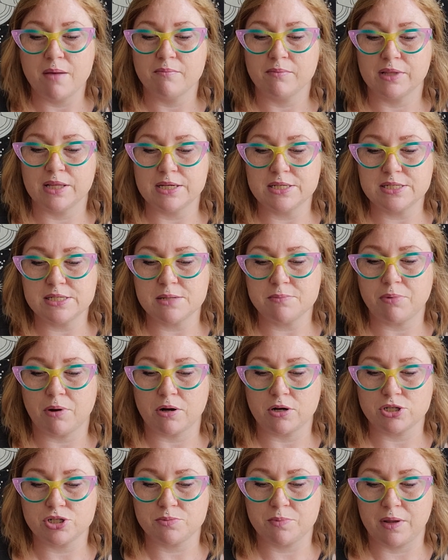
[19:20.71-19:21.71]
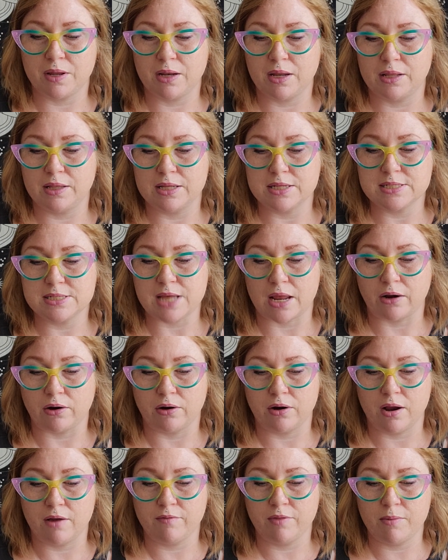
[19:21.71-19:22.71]
Place the parchment in the
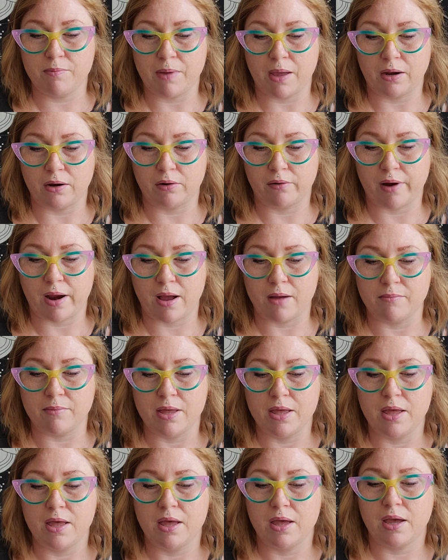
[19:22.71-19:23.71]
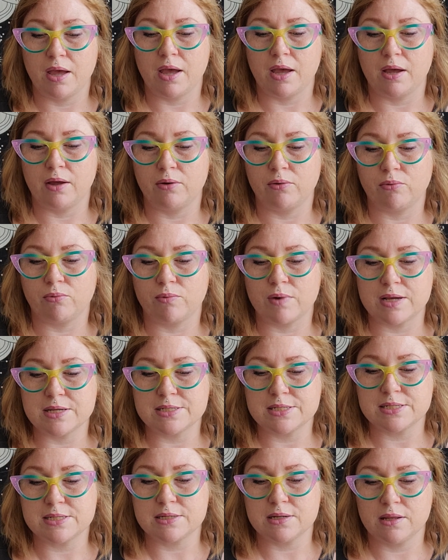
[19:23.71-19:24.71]
center of the pentagram and
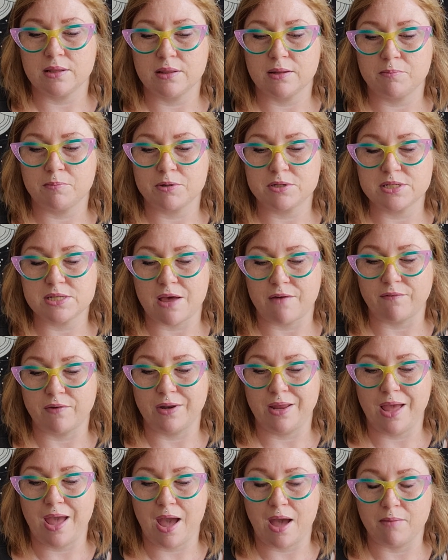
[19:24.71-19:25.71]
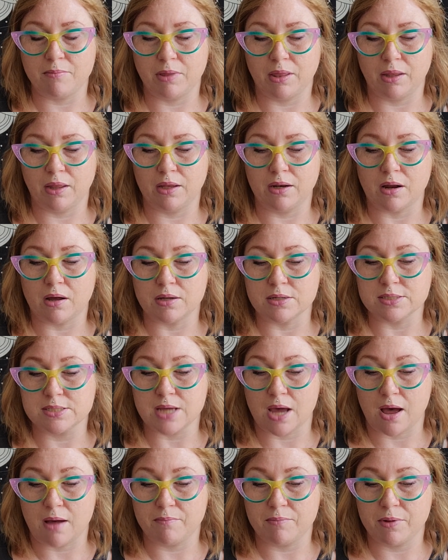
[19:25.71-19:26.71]
rest the Persephone amulet on
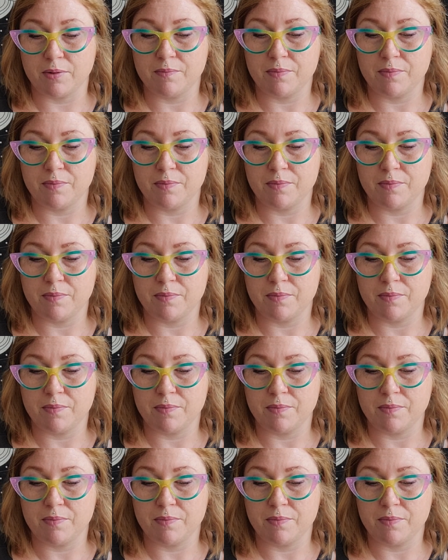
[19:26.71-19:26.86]
top.